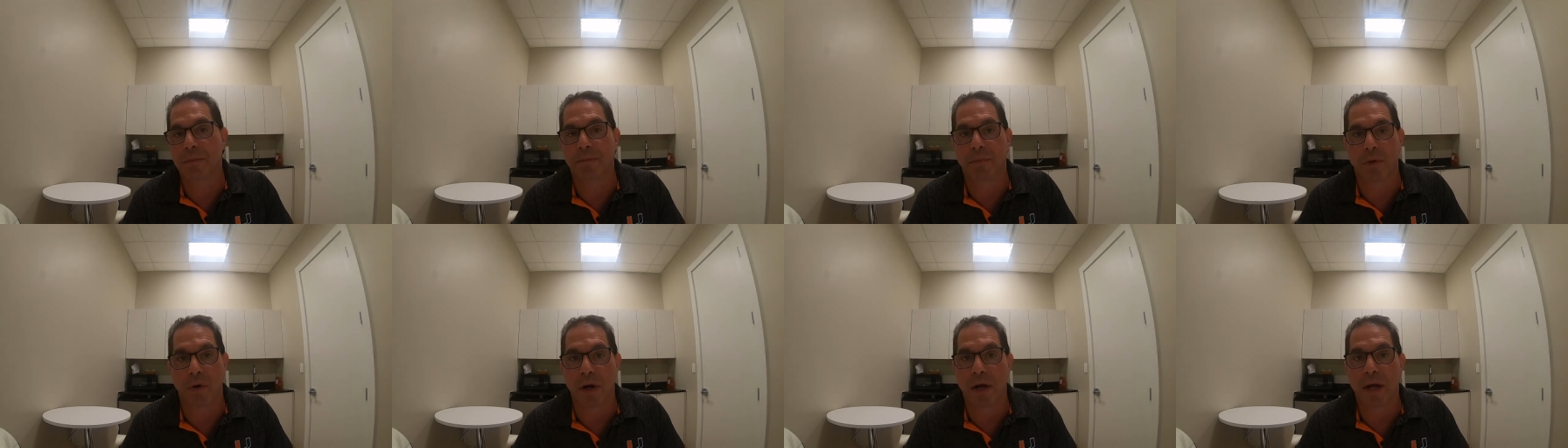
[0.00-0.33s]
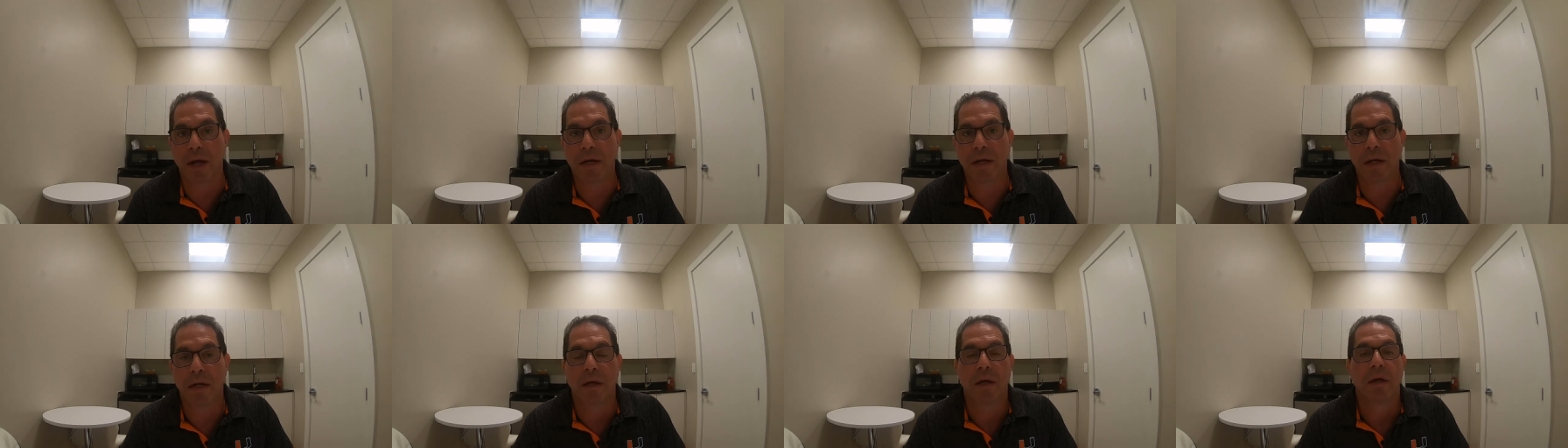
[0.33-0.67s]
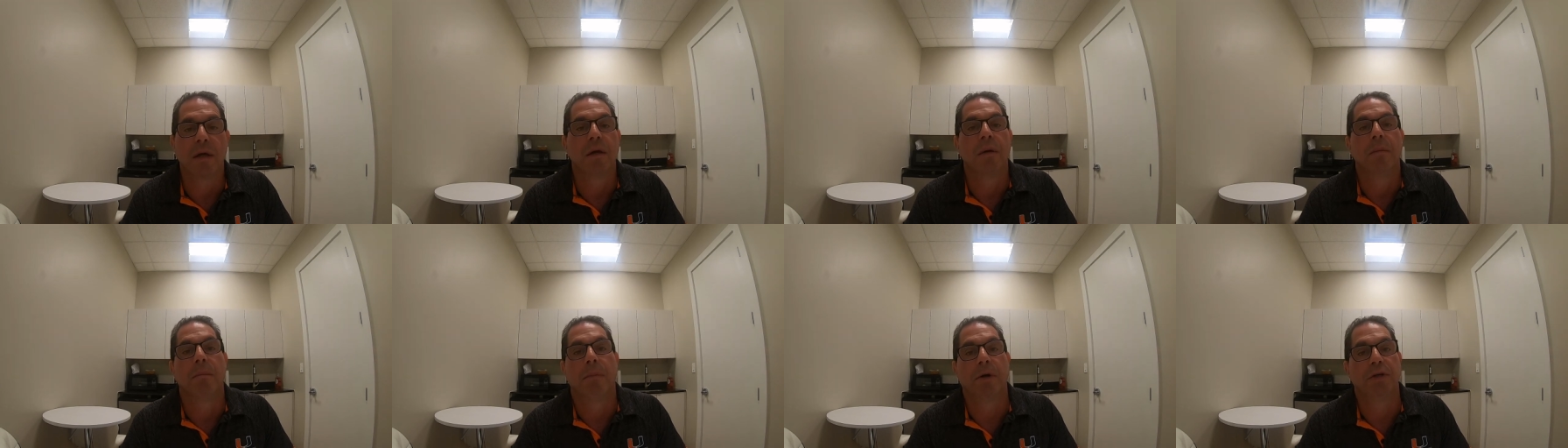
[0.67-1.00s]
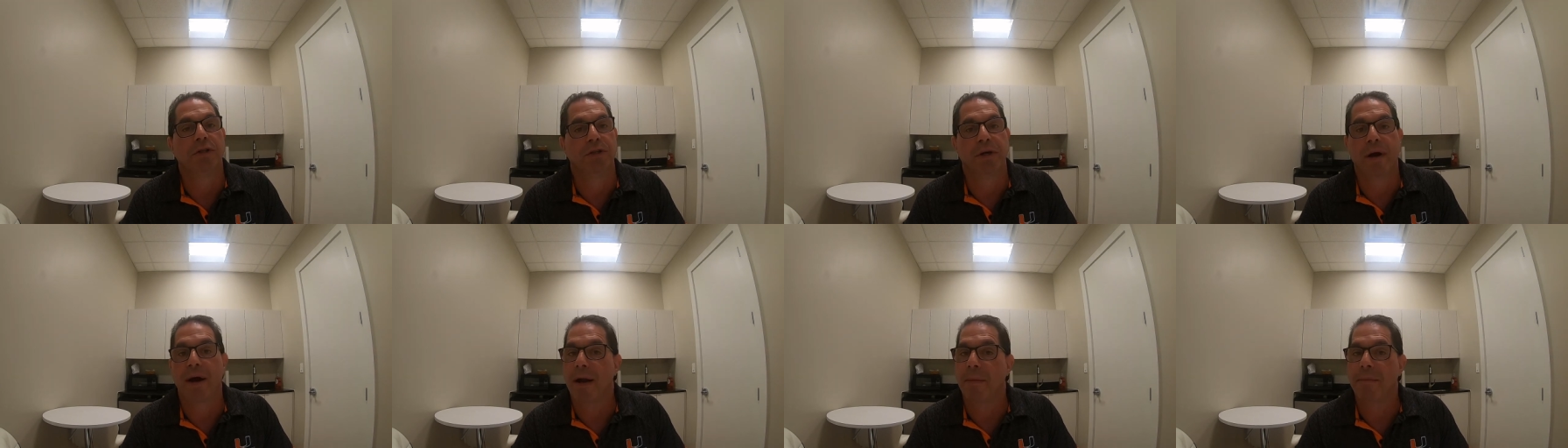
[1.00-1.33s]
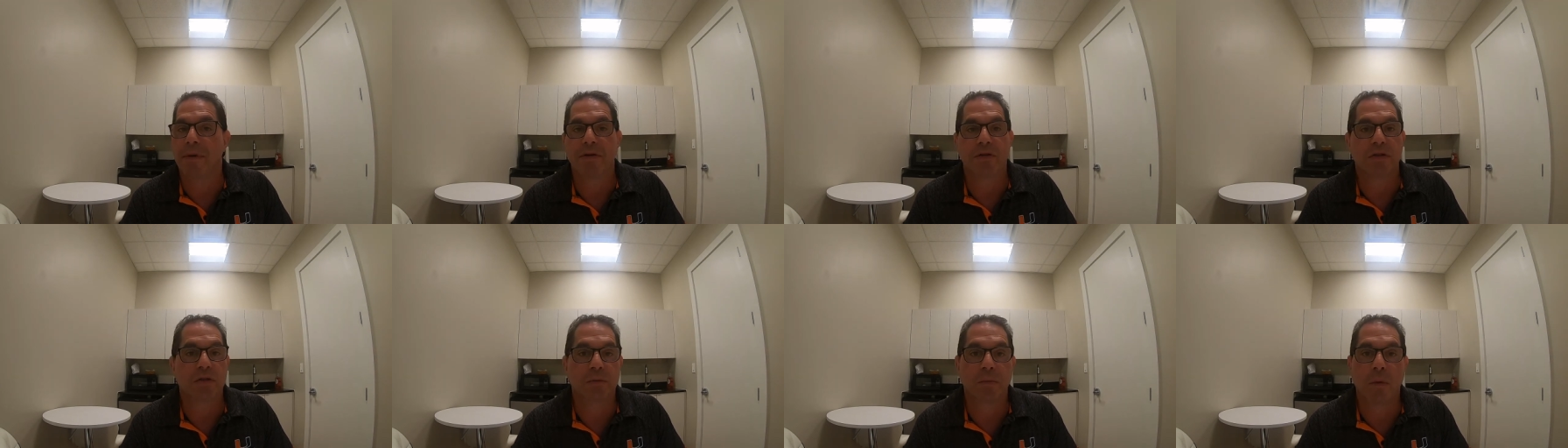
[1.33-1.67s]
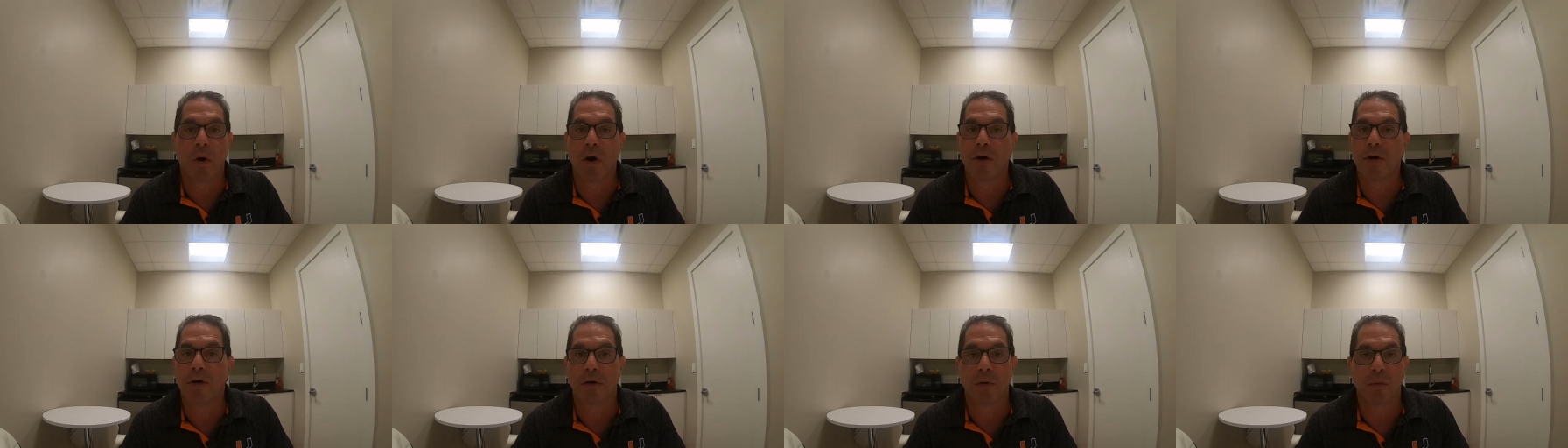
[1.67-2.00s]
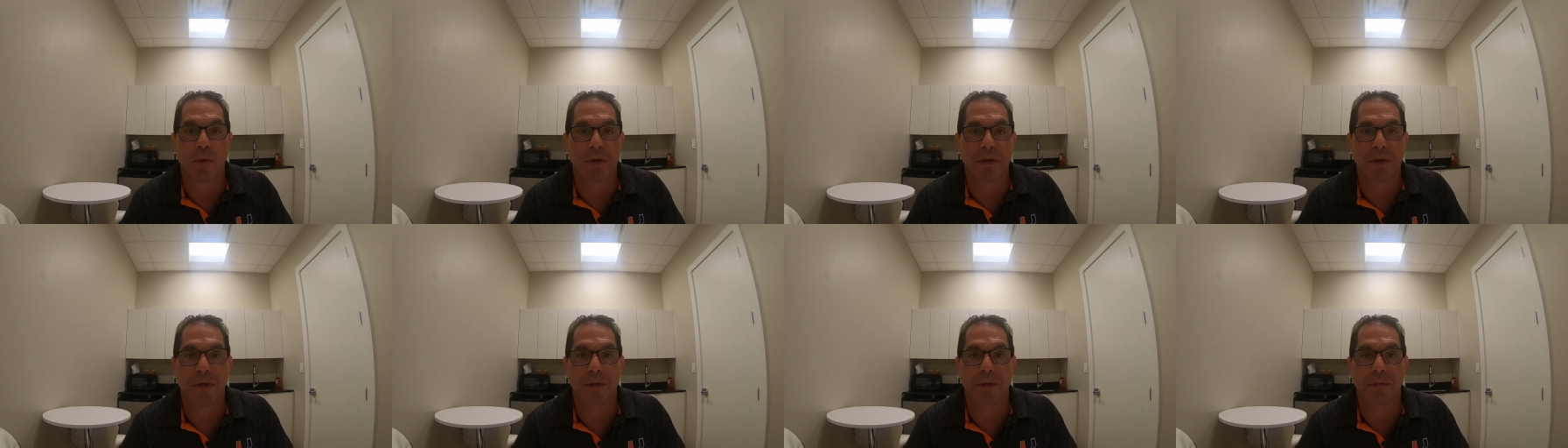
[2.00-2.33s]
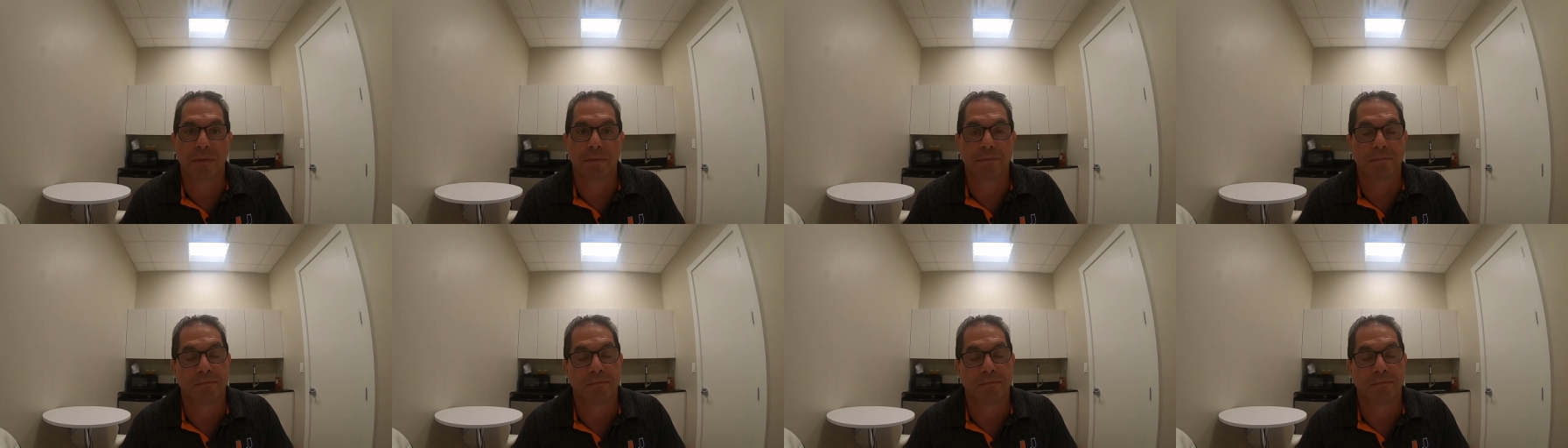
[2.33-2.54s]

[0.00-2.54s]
Braid, but you got to be smarter with it.